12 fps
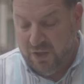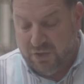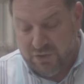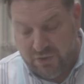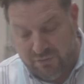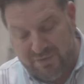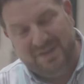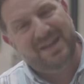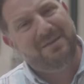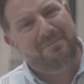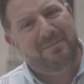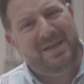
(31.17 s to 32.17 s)
You
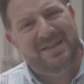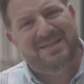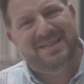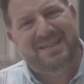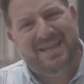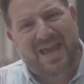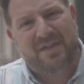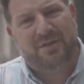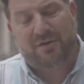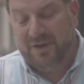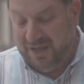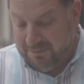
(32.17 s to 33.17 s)
knit me
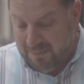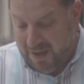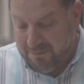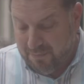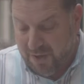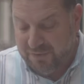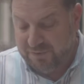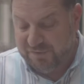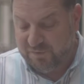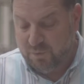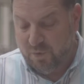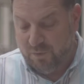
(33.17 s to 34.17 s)
together in my
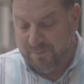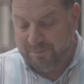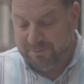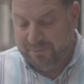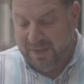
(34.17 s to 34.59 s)
mother's womb.